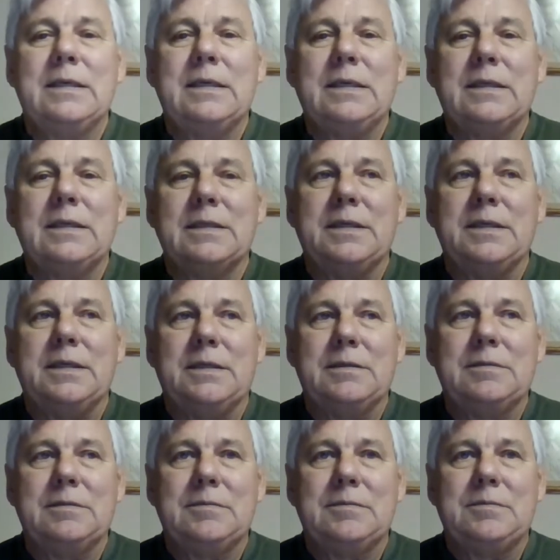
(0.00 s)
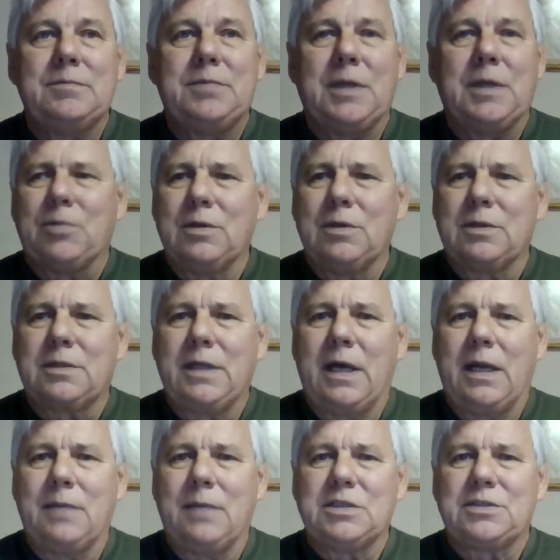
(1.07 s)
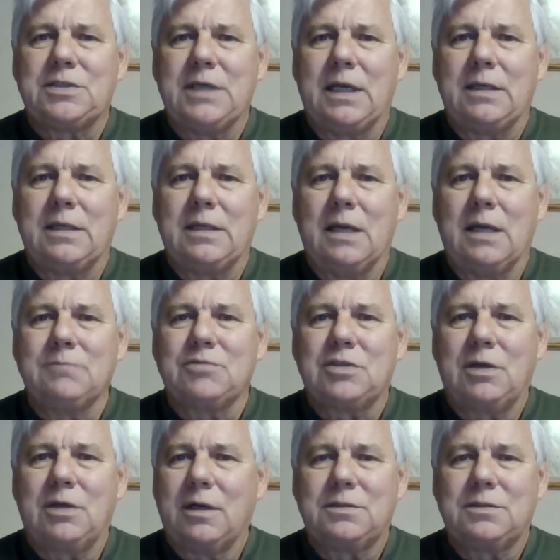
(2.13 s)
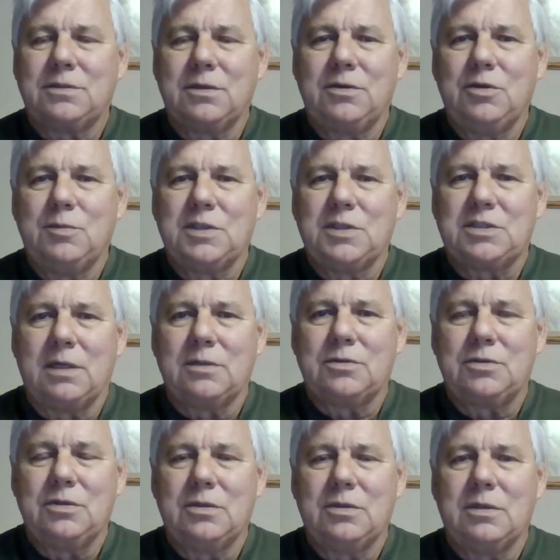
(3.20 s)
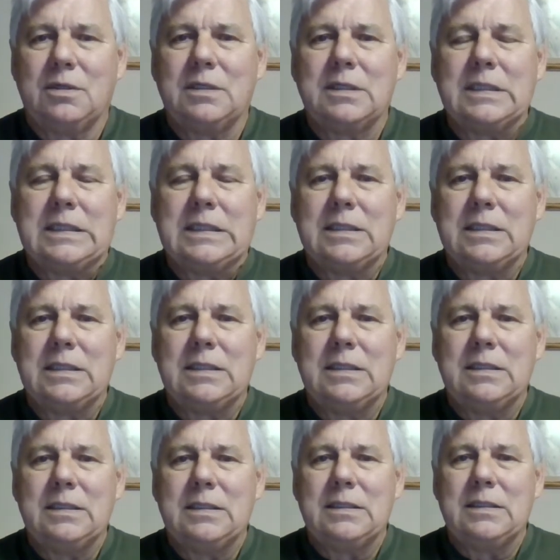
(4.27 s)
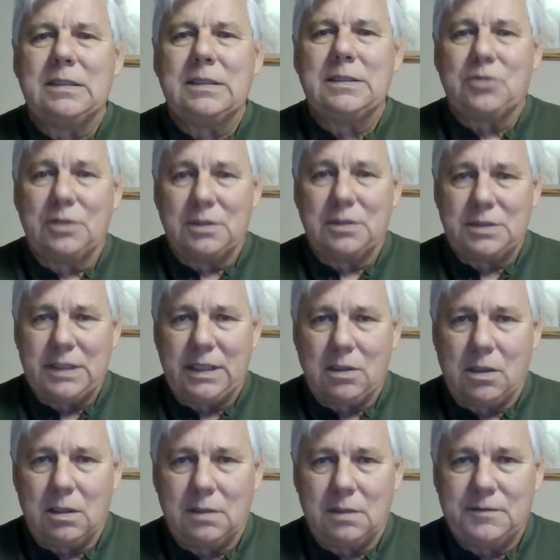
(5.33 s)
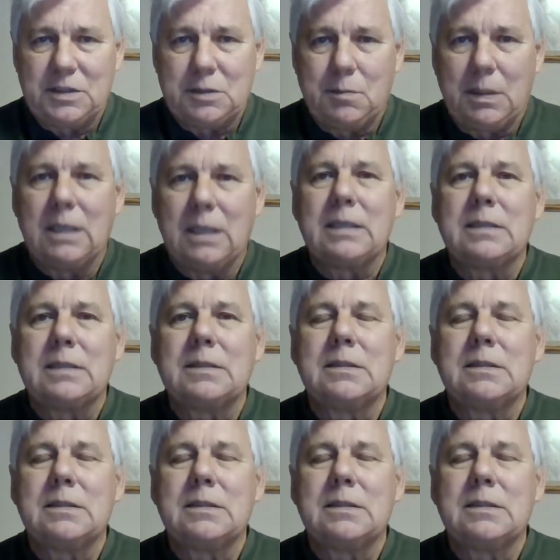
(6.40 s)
And the people looked at him and said, I'm sorry, sir, you misunderstood. It's going to take all of his blood.